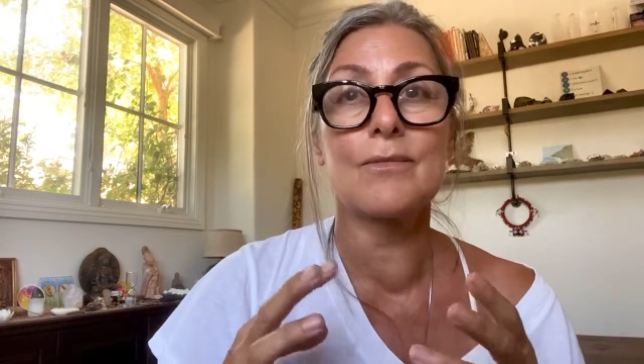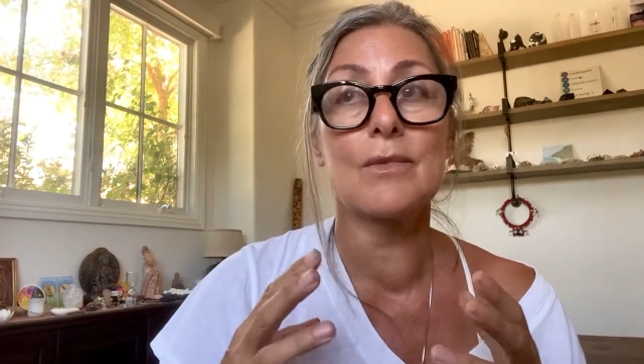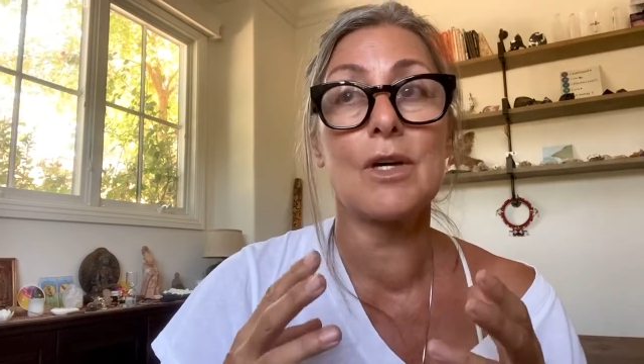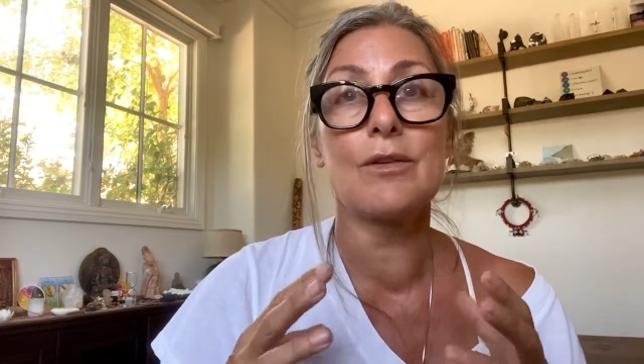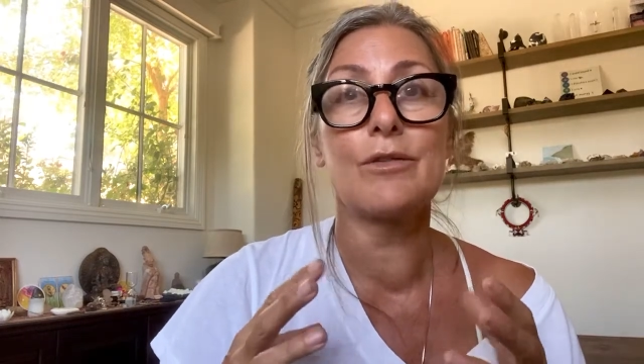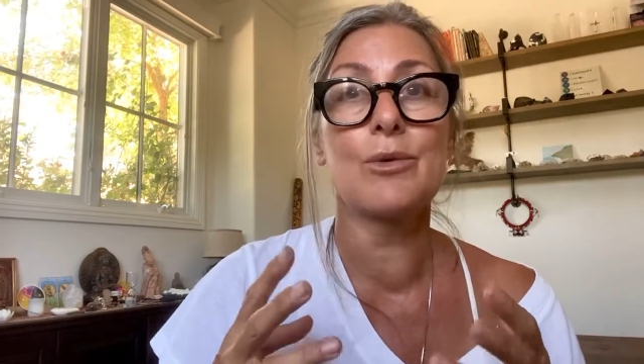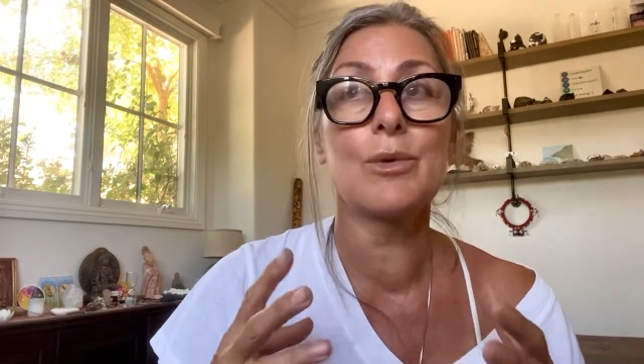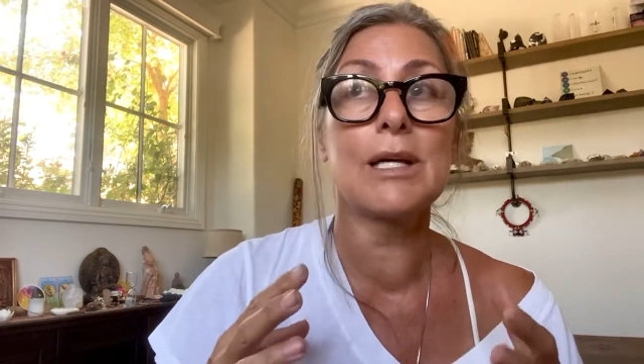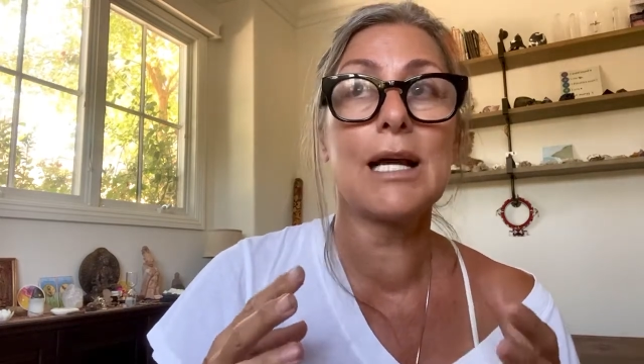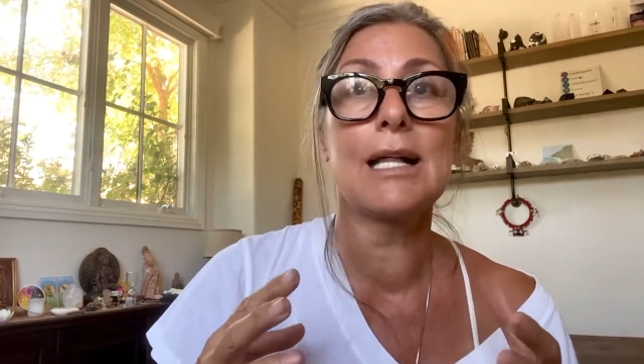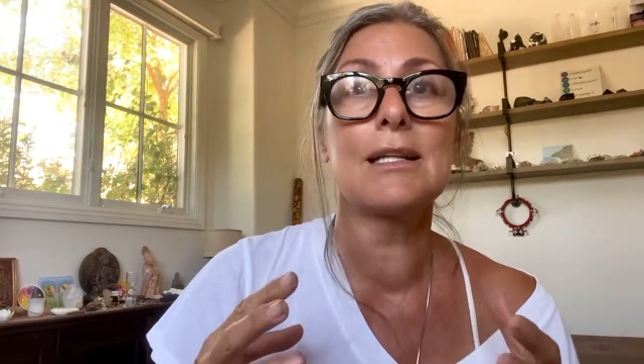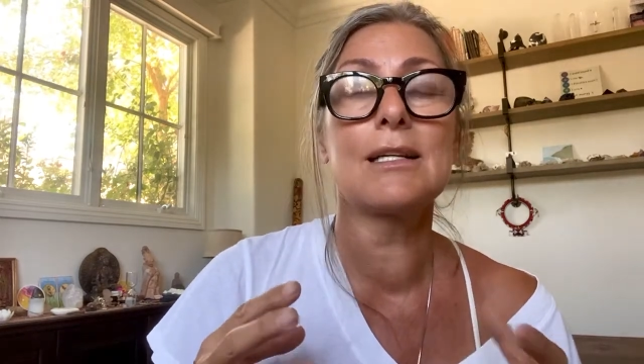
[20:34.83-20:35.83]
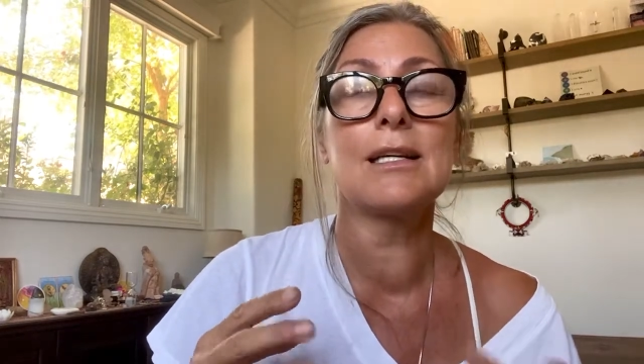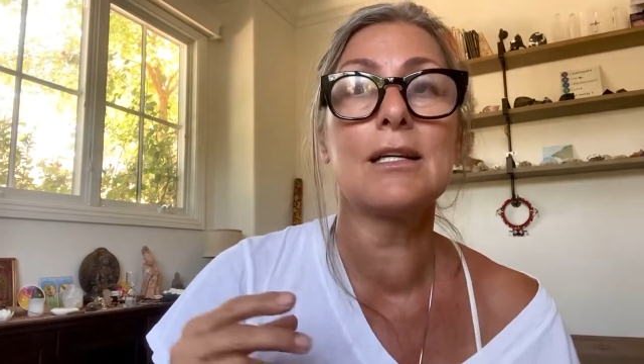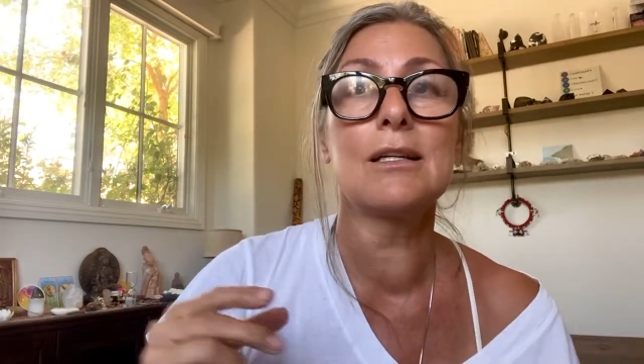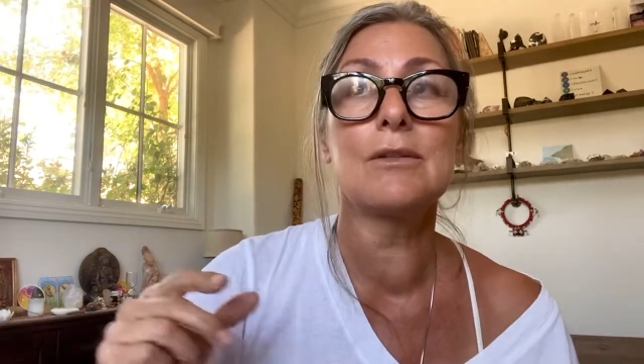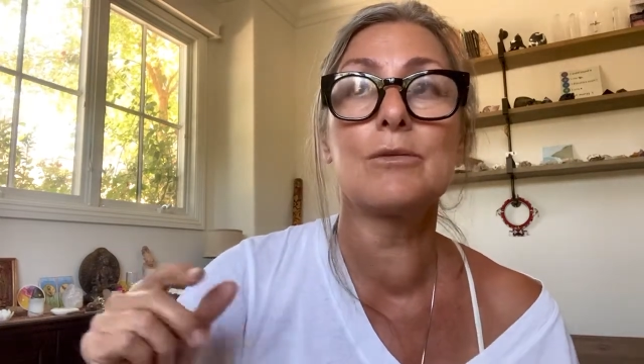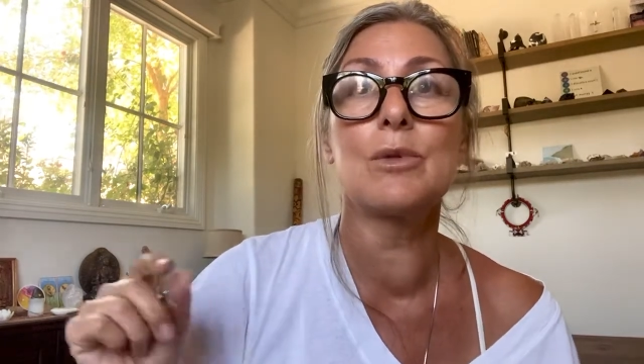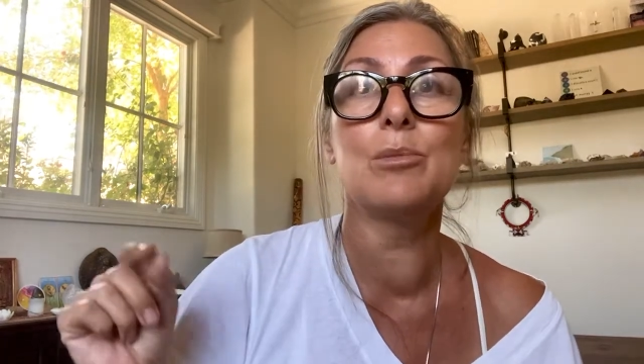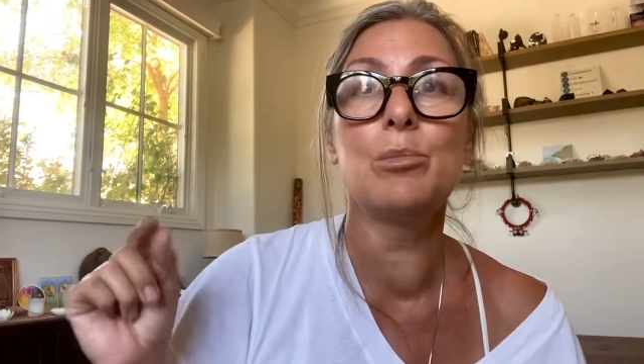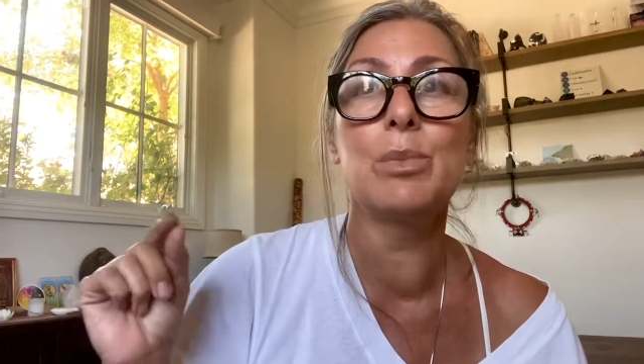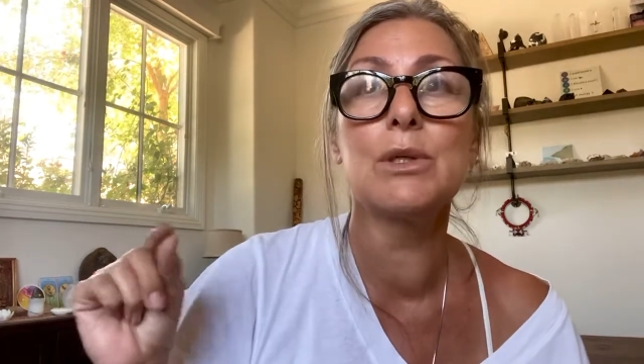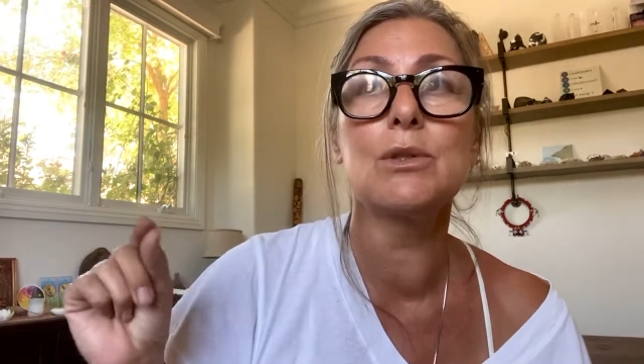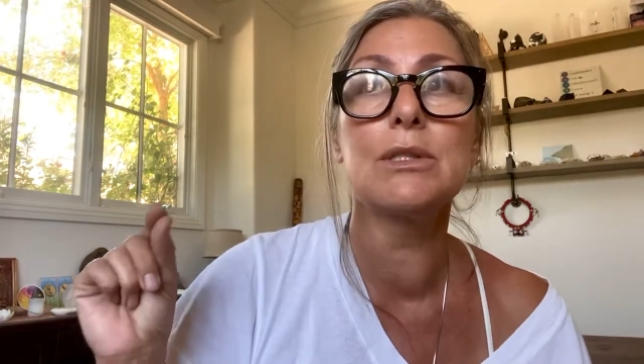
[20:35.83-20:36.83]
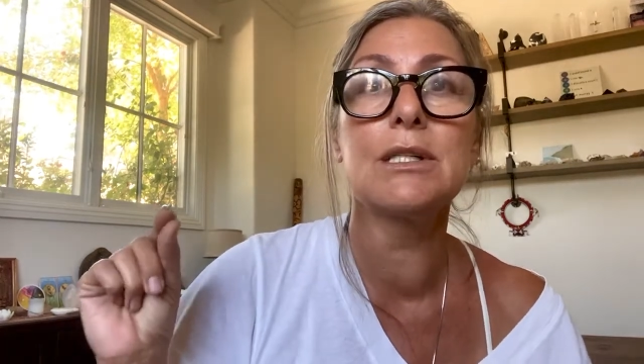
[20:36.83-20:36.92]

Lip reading: of the reality, we build